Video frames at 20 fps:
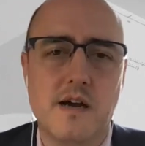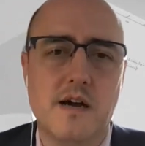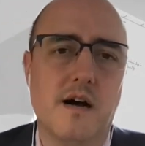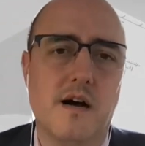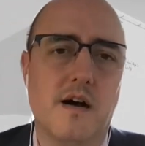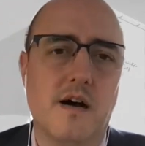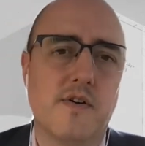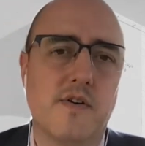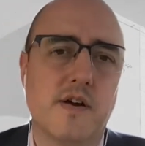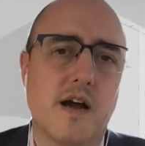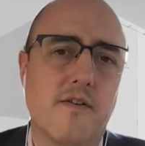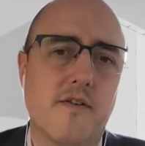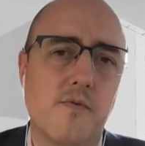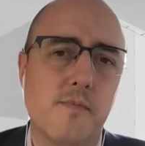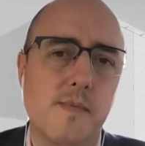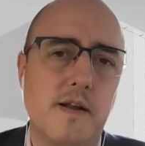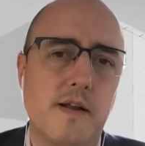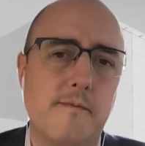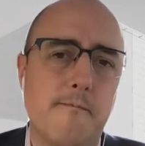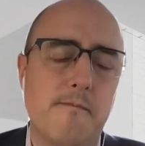of a
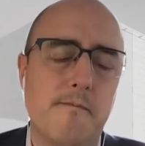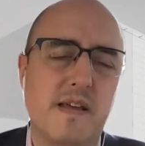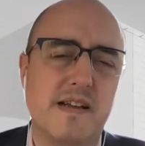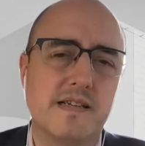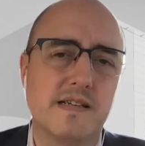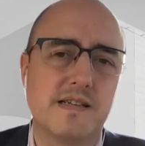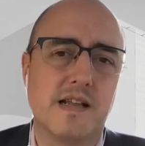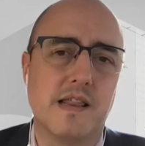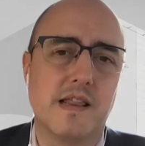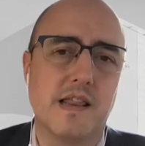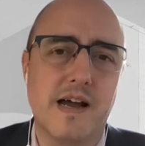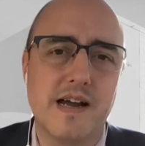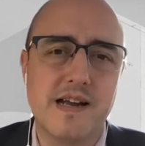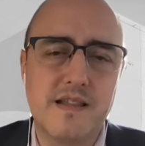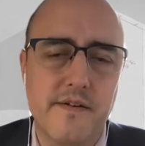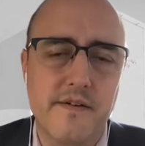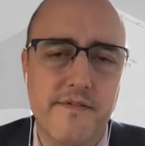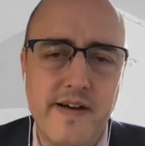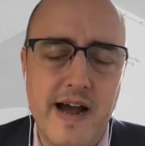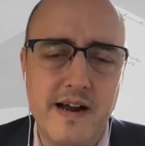government that doesn't like
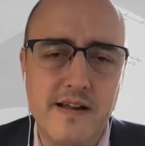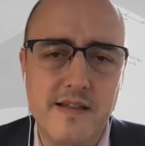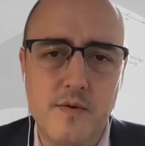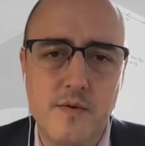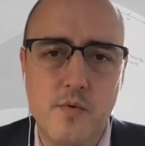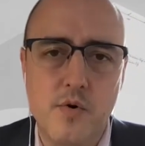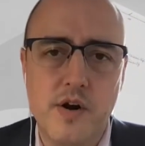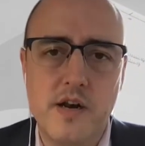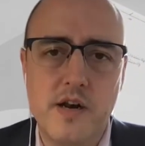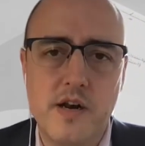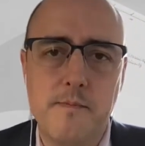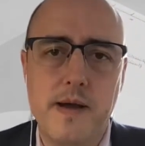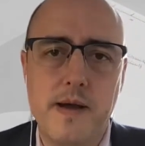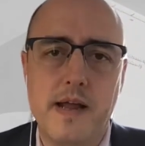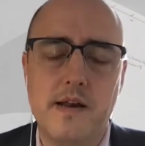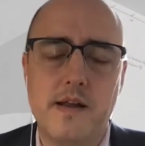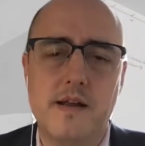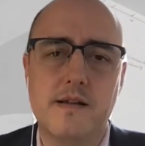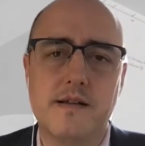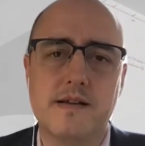the fact that we're
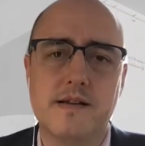independent.